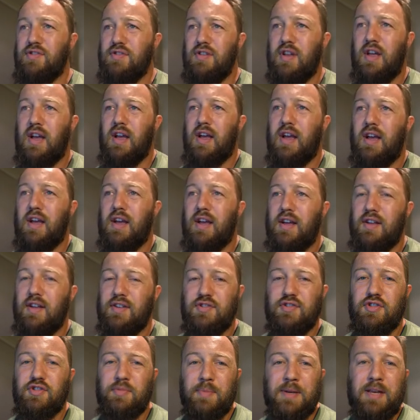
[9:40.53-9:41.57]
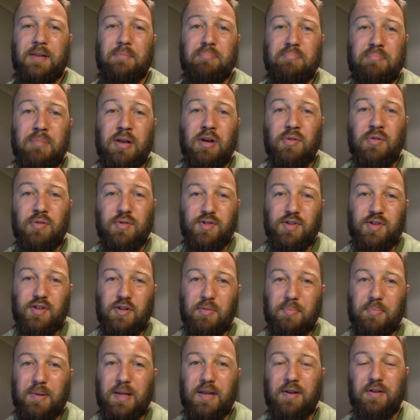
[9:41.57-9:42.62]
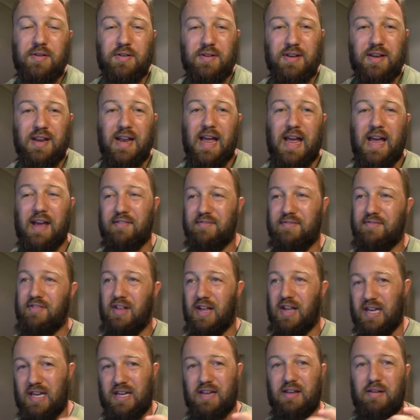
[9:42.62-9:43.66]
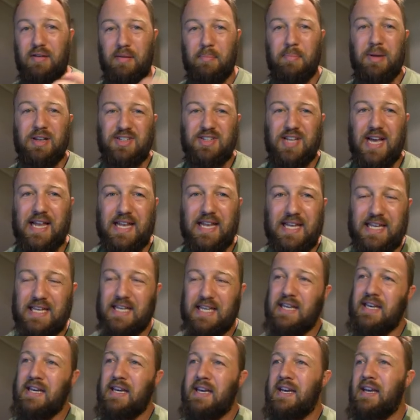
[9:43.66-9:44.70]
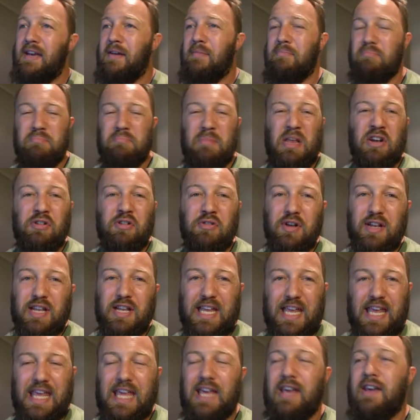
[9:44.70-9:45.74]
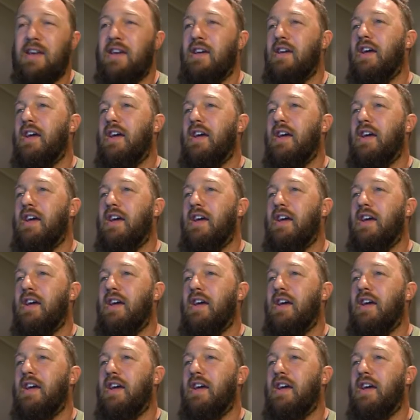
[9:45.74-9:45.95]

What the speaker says: many minerals in your beer, it can have like a metallic, minerally